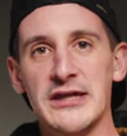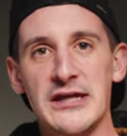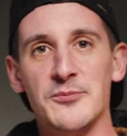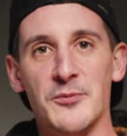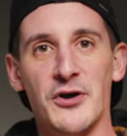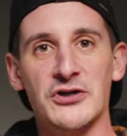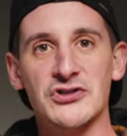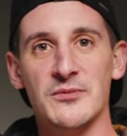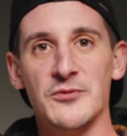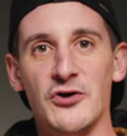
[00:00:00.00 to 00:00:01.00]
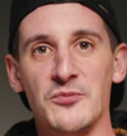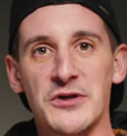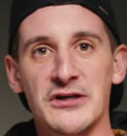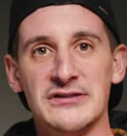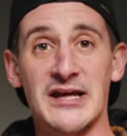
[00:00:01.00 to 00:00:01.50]
to keep a bunch of them though,
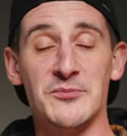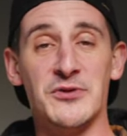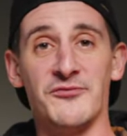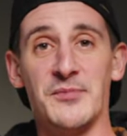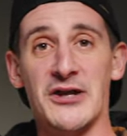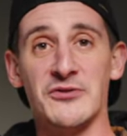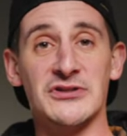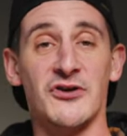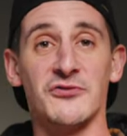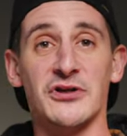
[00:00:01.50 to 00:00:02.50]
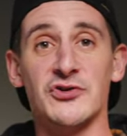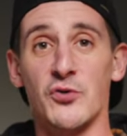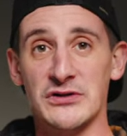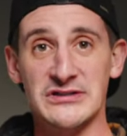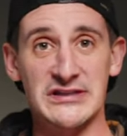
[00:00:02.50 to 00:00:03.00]
because NPF batteries are
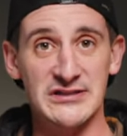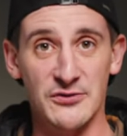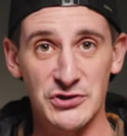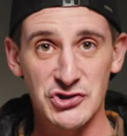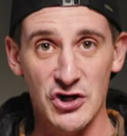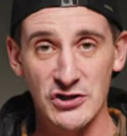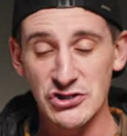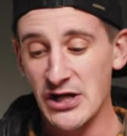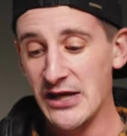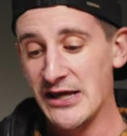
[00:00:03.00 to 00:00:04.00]
notoriously slow to charge,